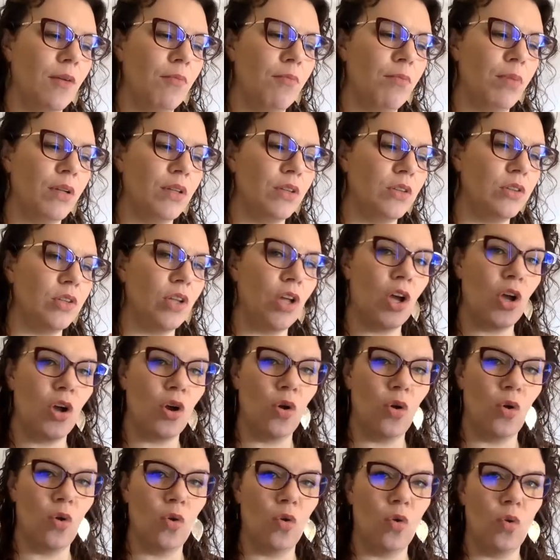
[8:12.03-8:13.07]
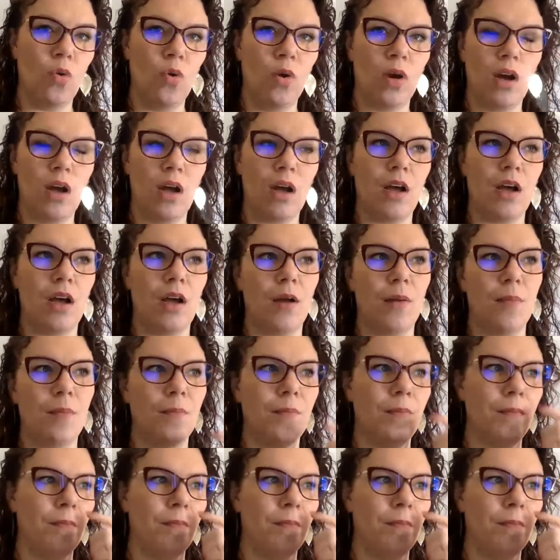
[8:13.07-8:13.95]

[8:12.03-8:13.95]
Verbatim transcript: below. Um,